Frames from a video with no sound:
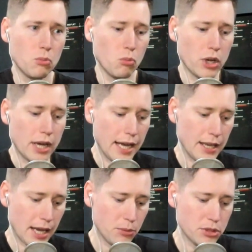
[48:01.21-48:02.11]
what I,
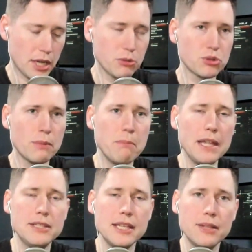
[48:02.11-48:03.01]
I was I was
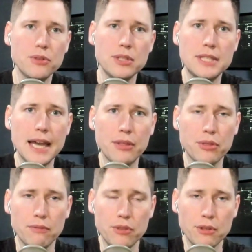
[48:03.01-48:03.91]
lamenting the
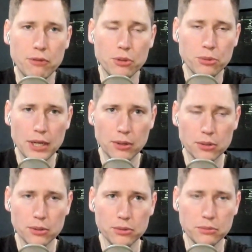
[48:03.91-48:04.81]
death of the full array
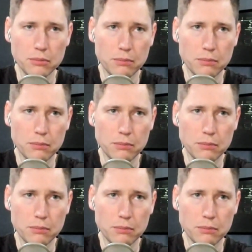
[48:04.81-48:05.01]
local